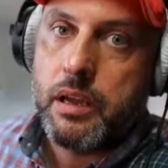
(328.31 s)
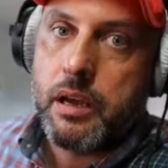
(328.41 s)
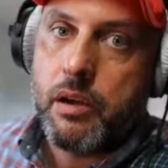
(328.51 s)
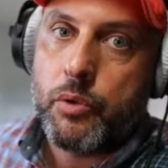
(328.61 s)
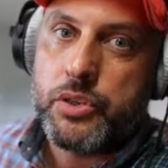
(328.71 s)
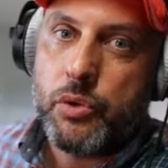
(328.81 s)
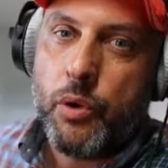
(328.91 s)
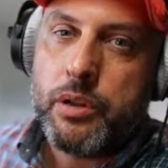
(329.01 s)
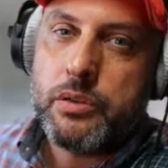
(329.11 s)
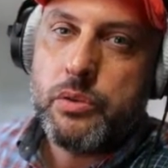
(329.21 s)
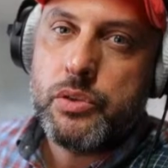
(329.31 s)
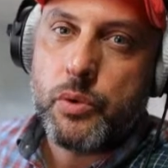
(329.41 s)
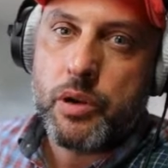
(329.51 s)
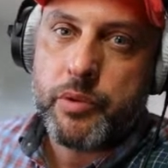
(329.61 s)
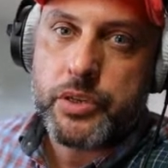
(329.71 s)
What you want to do is you
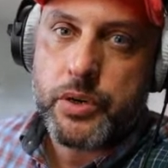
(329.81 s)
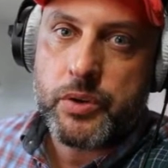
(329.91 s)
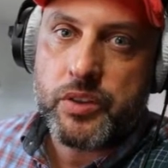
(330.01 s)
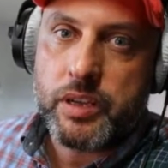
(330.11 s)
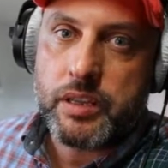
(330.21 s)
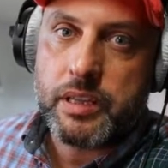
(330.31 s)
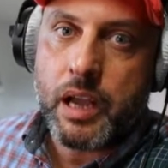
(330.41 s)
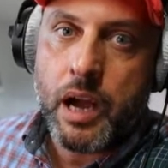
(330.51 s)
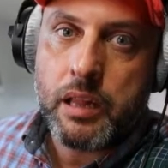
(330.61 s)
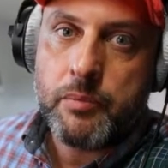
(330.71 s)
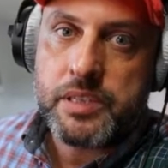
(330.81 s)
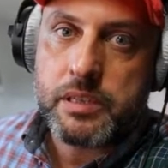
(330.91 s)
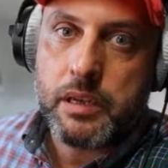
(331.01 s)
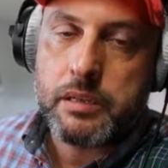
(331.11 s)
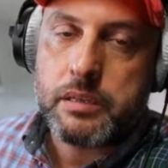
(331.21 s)
want to make sure that the columns
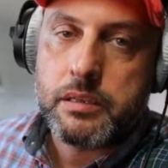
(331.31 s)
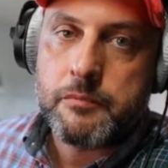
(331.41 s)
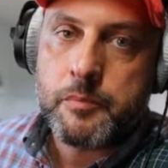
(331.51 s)
that